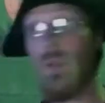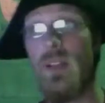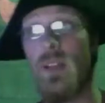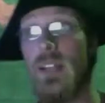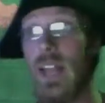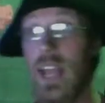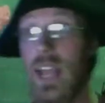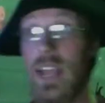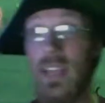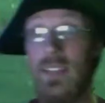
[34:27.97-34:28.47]

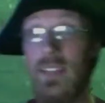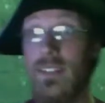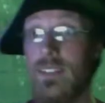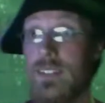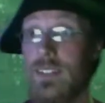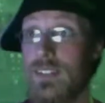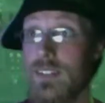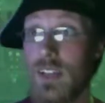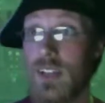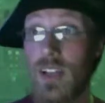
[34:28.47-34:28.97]

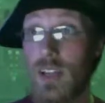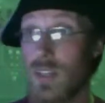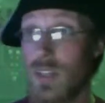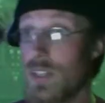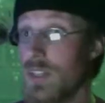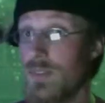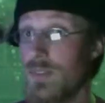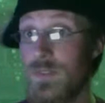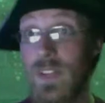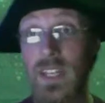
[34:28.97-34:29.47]
and a
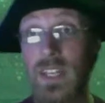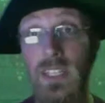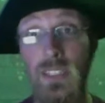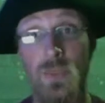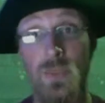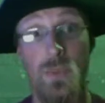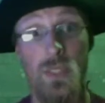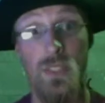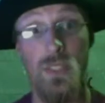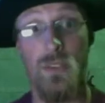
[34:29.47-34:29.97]
good
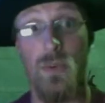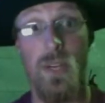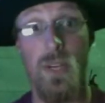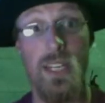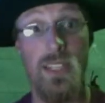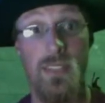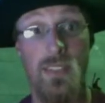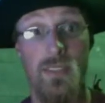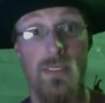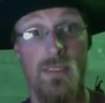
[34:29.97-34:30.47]
finish with a
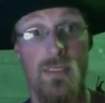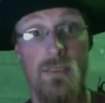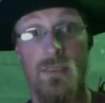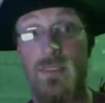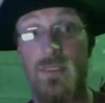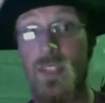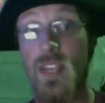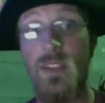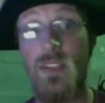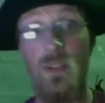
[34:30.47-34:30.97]
great
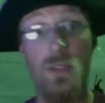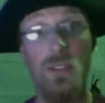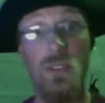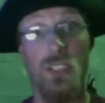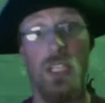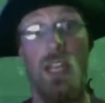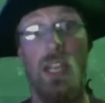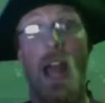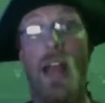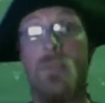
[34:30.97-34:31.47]

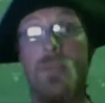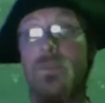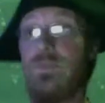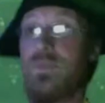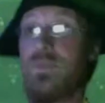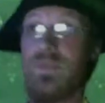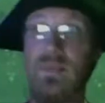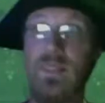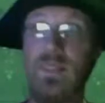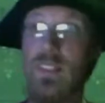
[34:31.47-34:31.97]
conclusion.
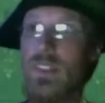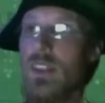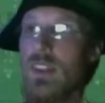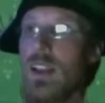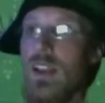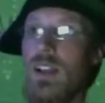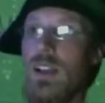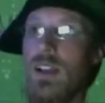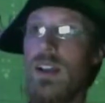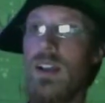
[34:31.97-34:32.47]

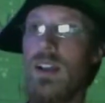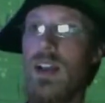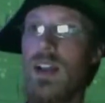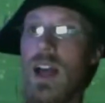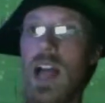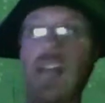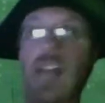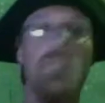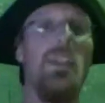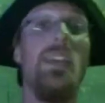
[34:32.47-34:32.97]

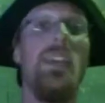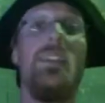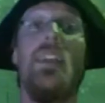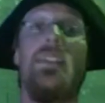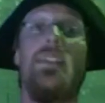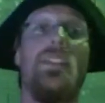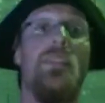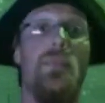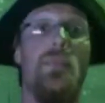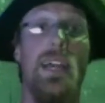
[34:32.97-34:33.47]
I've got
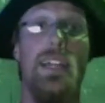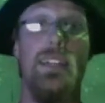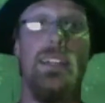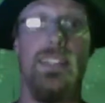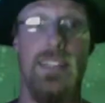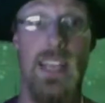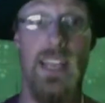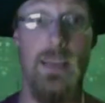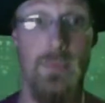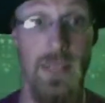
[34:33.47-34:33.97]
nothing bad to
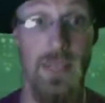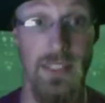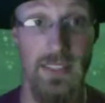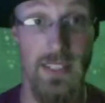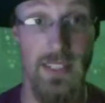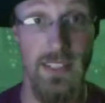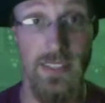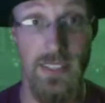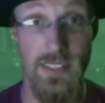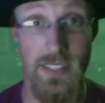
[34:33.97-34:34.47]
say about
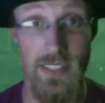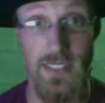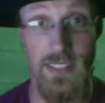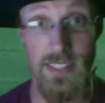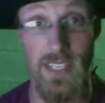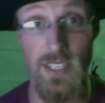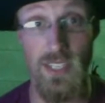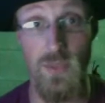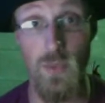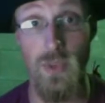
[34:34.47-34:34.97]
this because
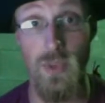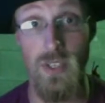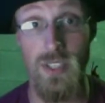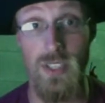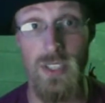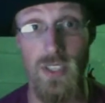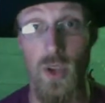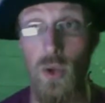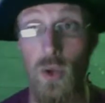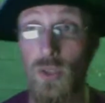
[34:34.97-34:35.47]
this
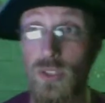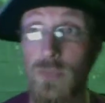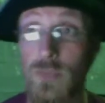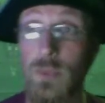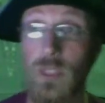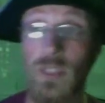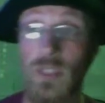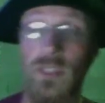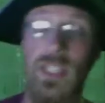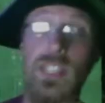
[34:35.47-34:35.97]
was
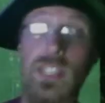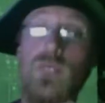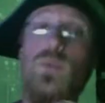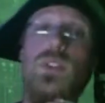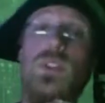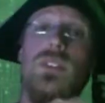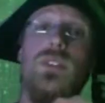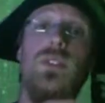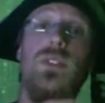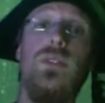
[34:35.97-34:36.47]

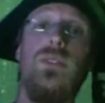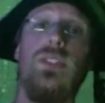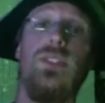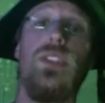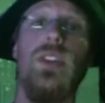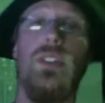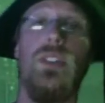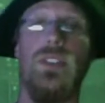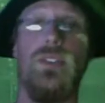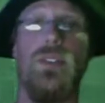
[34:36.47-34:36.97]

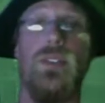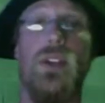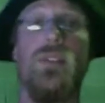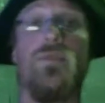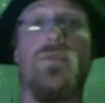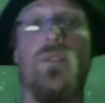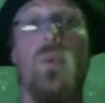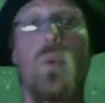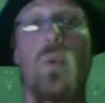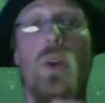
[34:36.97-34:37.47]
Lucha Underground
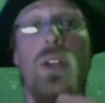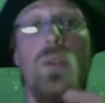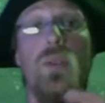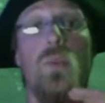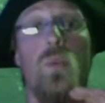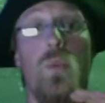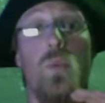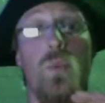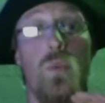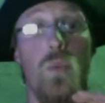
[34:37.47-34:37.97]
for what it
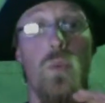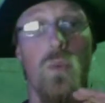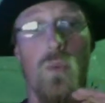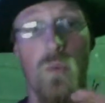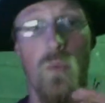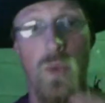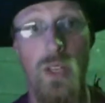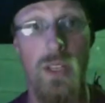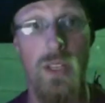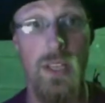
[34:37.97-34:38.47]

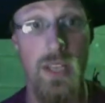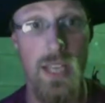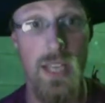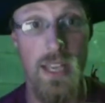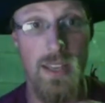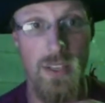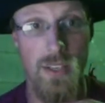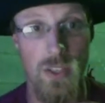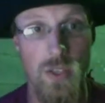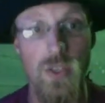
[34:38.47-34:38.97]
really
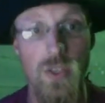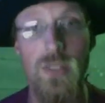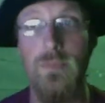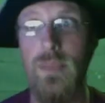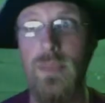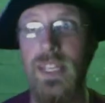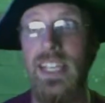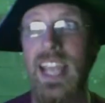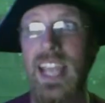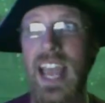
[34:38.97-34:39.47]
could
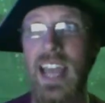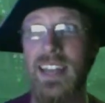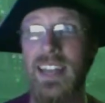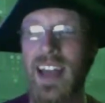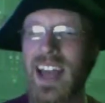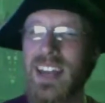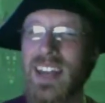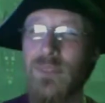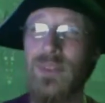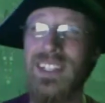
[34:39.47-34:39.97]
be, and
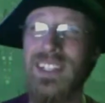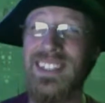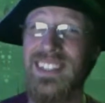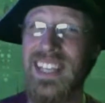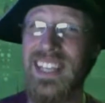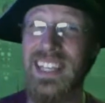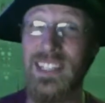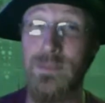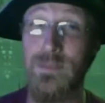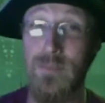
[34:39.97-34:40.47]
I don't want to
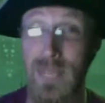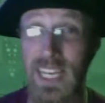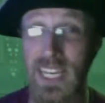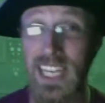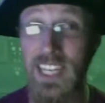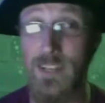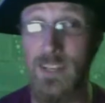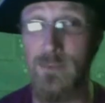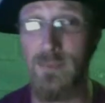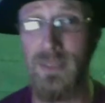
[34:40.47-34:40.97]
say it's
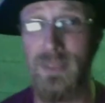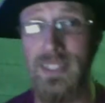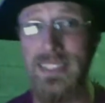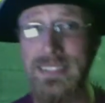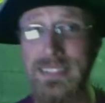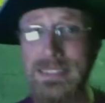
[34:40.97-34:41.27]
peak, but